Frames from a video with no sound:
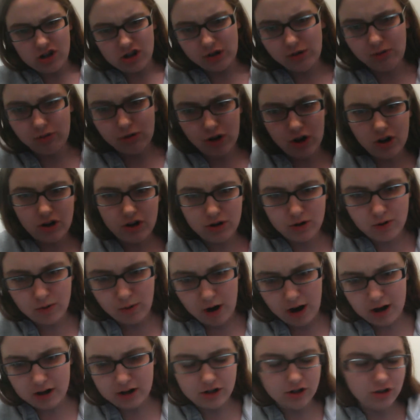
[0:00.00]
you thought you knew
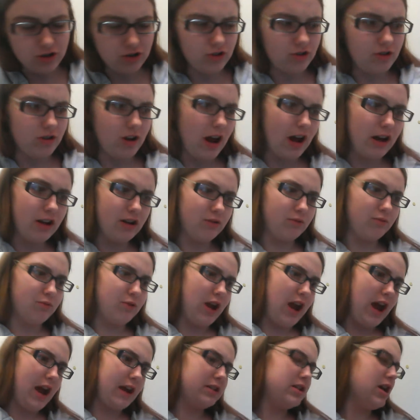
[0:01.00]
how to
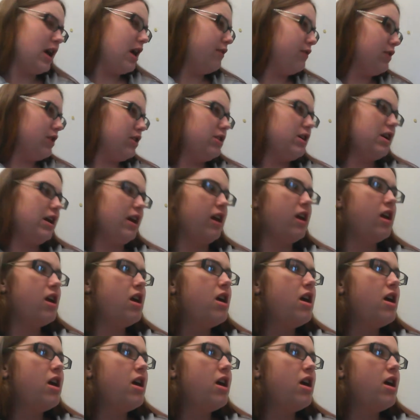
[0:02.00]
react to everything,